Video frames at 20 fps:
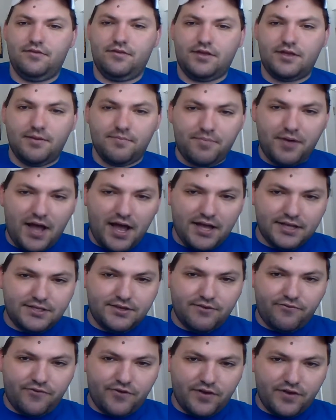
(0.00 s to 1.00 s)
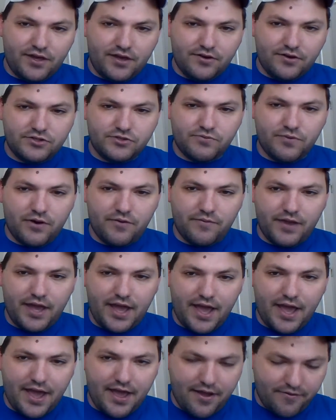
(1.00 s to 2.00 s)
composite figures where we
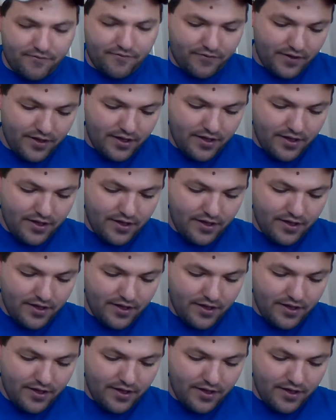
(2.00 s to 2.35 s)
have